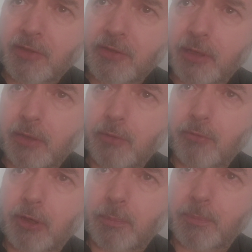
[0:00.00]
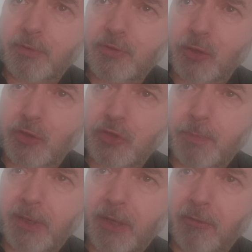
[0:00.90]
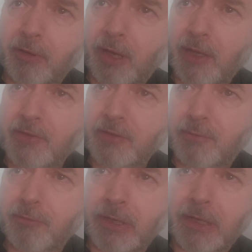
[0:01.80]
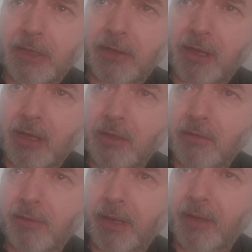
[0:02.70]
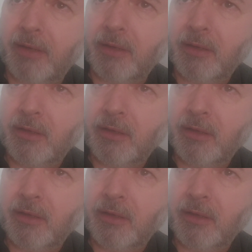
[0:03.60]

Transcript: slow drops onto spear grass of green and darkened red.